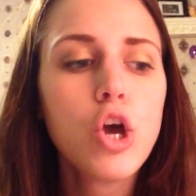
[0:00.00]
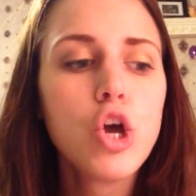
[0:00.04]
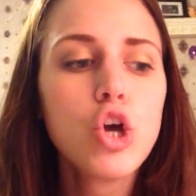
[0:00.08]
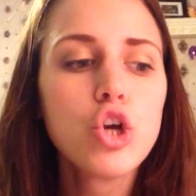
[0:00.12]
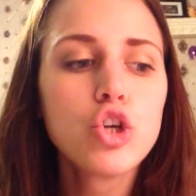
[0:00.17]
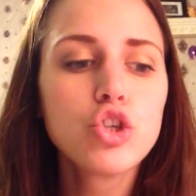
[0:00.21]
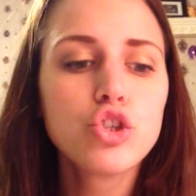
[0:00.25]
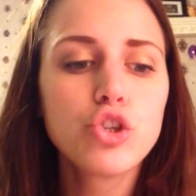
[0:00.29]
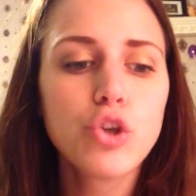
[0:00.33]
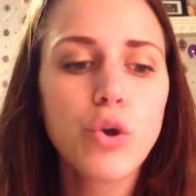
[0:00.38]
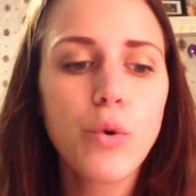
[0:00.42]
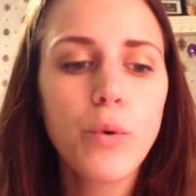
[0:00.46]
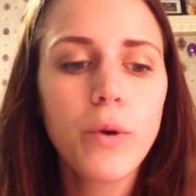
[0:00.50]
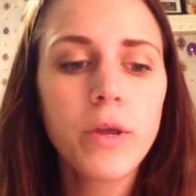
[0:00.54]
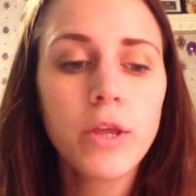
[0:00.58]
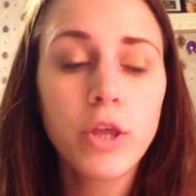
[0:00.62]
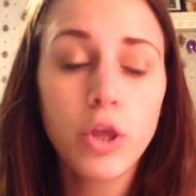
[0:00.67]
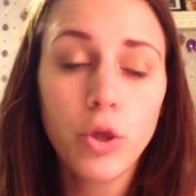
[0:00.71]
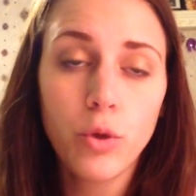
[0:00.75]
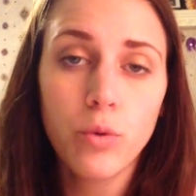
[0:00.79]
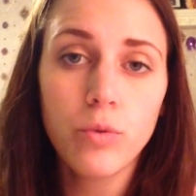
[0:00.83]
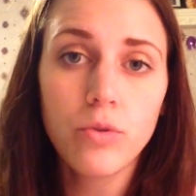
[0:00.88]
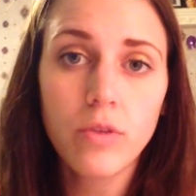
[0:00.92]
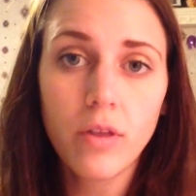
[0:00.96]
showing
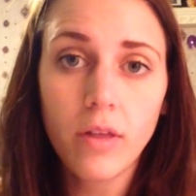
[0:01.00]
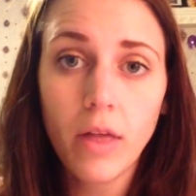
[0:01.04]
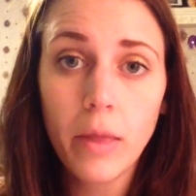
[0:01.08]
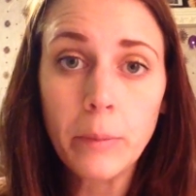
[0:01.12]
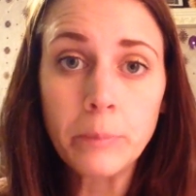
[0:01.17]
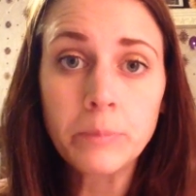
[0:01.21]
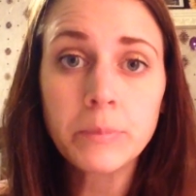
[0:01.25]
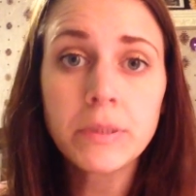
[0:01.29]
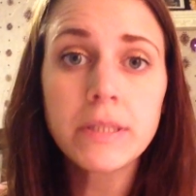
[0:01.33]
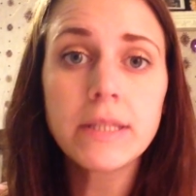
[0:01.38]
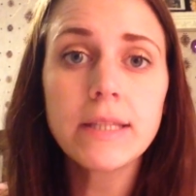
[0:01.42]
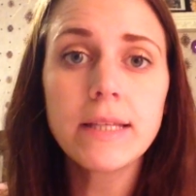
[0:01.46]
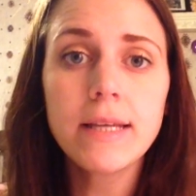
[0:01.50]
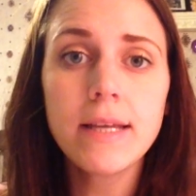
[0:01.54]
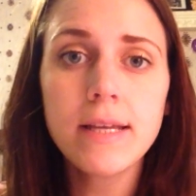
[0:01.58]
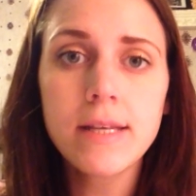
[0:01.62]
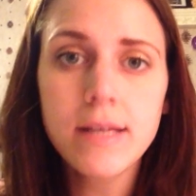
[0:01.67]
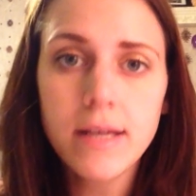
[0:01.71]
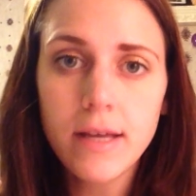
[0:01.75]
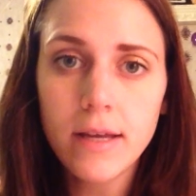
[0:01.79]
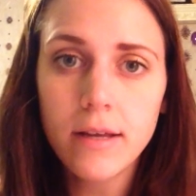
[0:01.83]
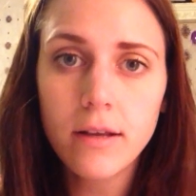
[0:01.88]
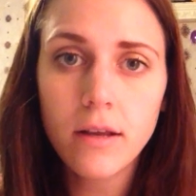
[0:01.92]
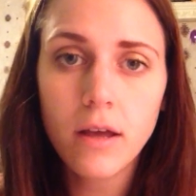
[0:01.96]
you the
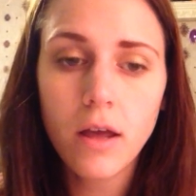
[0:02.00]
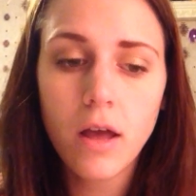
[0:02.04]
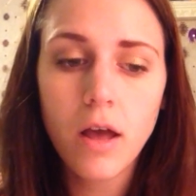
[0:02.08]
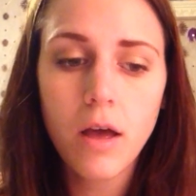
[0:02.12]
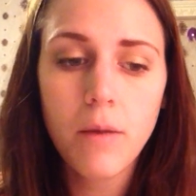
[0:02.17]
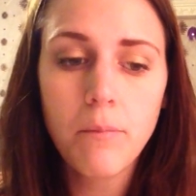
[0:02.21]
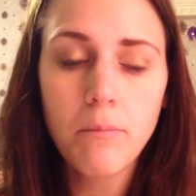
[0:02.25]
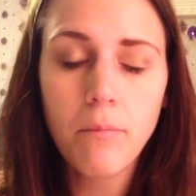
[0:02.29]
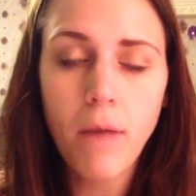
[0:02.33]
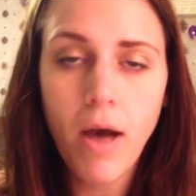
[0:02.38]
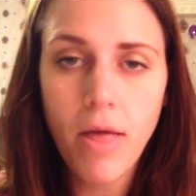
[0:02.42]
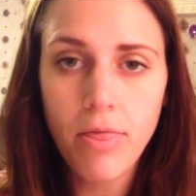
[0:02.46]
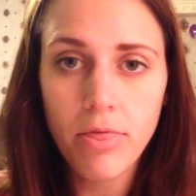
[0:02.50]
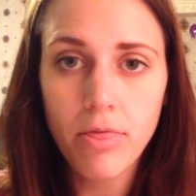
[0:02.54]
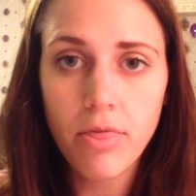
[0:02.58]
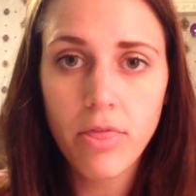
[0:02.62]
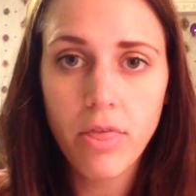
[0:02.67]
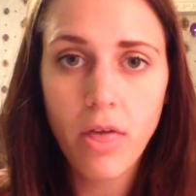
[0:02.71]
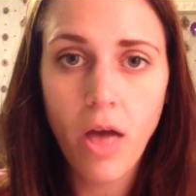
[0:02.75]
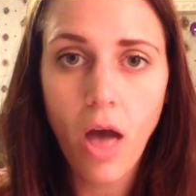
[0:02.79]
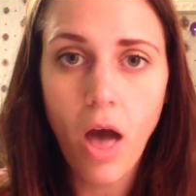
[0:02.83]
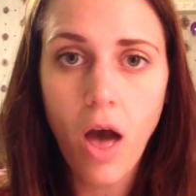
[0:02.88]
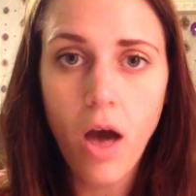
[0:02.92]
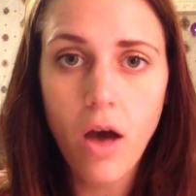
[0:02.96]
completed month
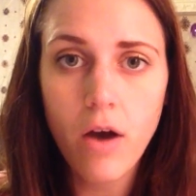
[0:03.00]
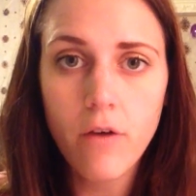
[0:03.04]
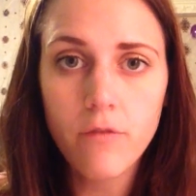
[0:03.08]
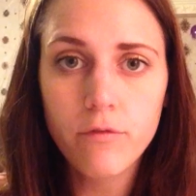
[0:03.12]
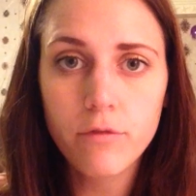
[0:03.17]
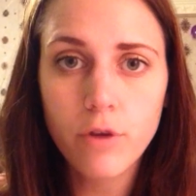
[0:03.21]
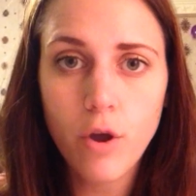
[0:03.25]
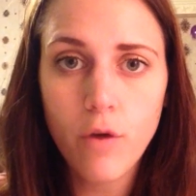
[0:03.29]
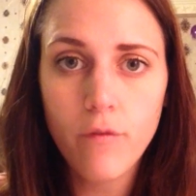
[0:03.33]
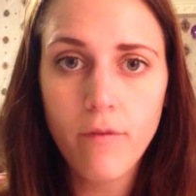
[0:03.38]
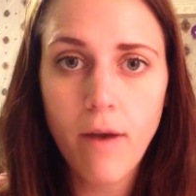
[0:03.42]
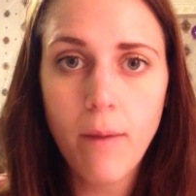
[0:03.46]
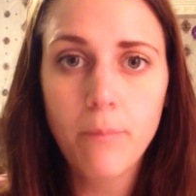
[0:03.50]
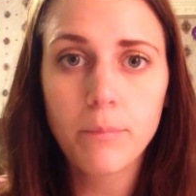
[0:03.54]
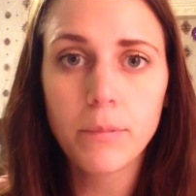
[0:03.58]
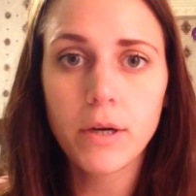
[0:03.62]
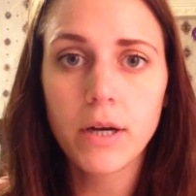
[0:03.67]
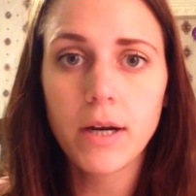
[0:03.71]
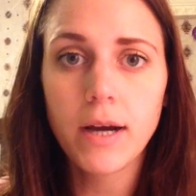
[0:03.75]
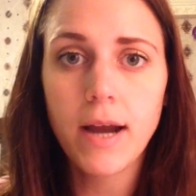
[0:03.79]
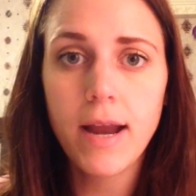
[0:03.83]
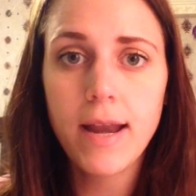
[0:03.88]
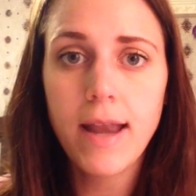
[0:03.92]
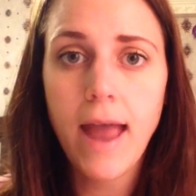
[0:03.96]
of November
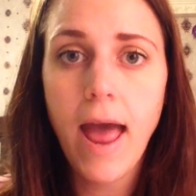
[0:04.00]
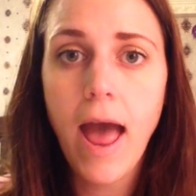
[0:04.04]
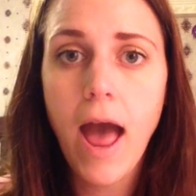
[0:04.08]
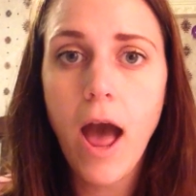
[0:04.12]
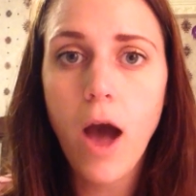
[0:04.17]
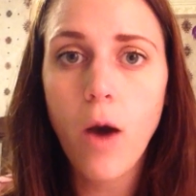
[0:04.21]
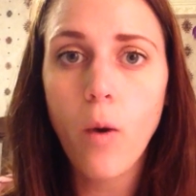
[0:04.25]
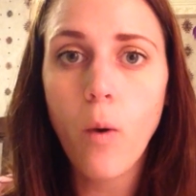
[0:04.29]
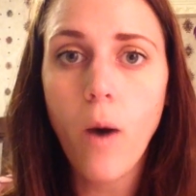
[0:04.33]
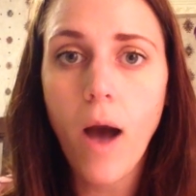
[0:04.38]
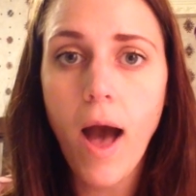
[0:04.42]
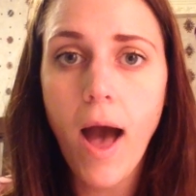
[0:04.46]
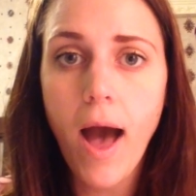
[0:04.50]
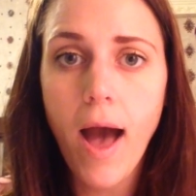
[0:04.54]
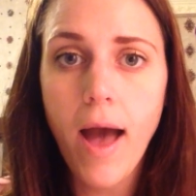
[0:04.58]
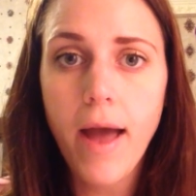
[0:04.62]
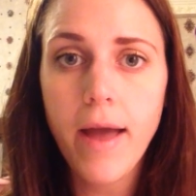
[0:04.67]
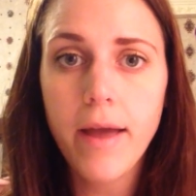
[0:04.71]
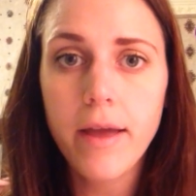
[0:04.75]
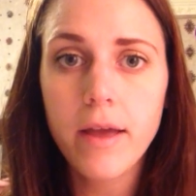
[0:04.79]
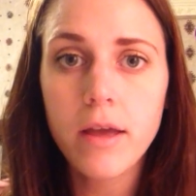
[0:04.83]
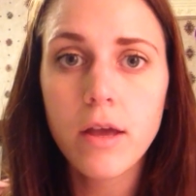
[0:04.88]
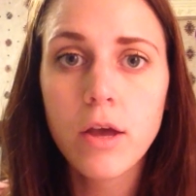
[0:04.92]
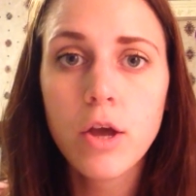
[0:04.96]
and how
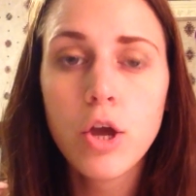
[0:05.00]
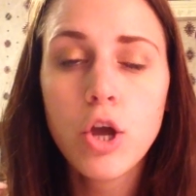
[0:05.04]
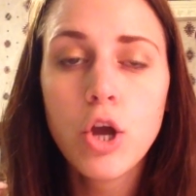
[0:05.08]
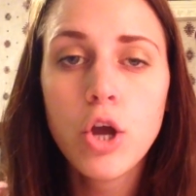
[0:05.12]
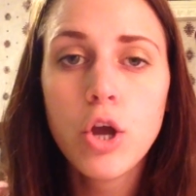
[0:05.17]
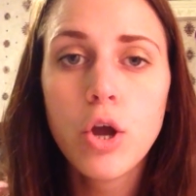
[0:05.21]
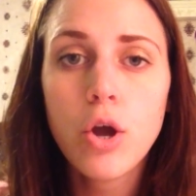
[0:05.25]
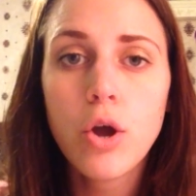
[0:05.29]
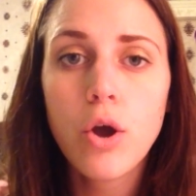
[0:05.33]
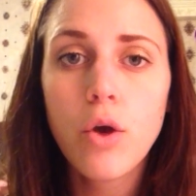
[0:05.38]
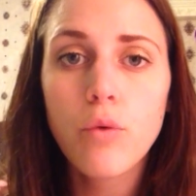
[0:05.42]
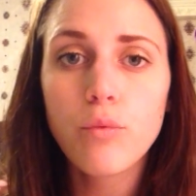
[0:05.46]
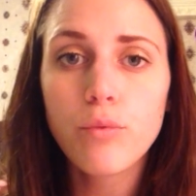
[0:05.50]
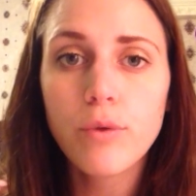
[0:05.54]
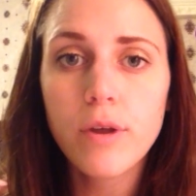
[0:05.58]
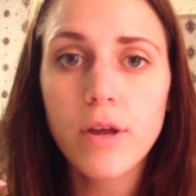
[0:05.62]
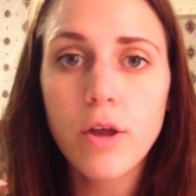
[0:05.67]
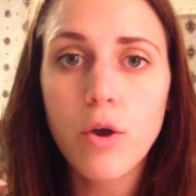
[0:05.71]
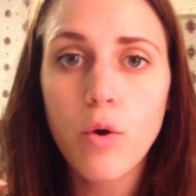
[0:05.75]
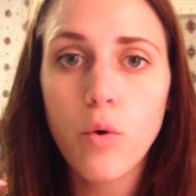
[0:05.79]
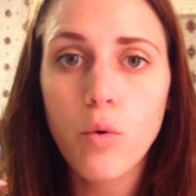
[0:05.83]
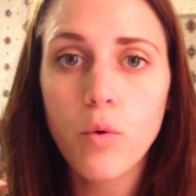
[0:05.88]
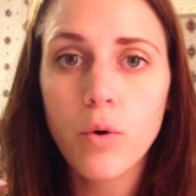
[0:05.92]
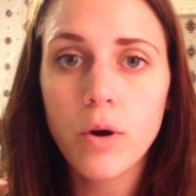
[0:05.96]
I
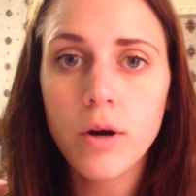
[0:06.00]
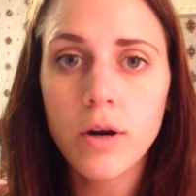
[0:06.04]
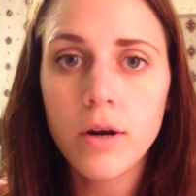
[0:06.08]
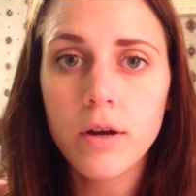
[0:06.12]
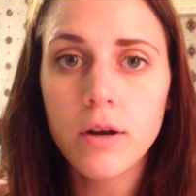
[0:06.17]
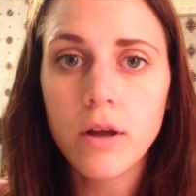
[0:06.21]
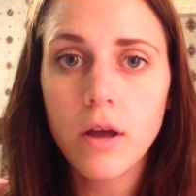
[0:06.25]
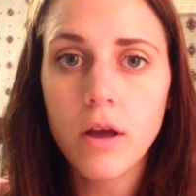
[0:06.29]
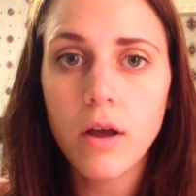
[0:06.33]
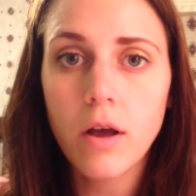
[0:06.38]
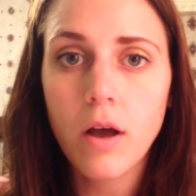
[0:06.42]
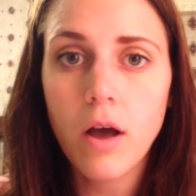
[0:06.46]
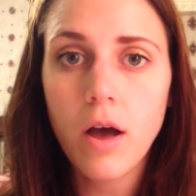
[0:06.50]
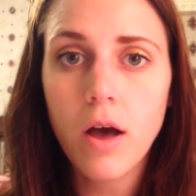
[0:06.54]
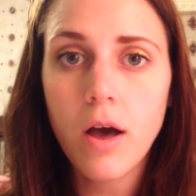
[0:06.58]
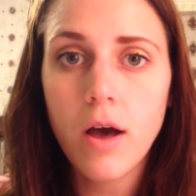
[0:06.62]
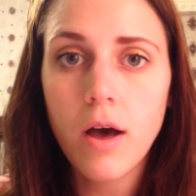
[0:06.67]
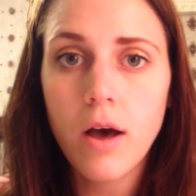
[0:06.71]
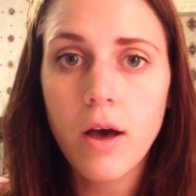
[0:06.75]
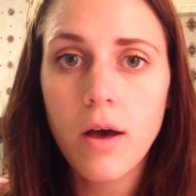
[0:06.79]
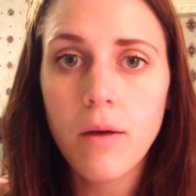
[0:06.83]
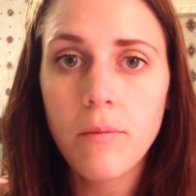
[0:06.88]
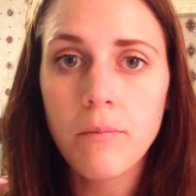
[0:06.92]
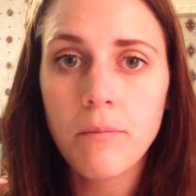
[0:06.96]
record,
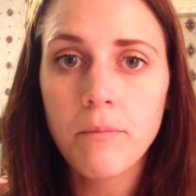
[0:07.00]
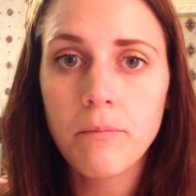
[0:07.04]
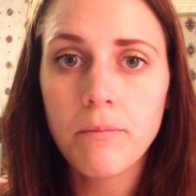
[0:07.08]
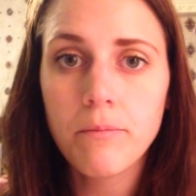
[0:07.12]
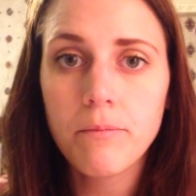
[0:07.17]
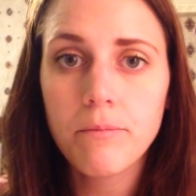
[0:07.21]
more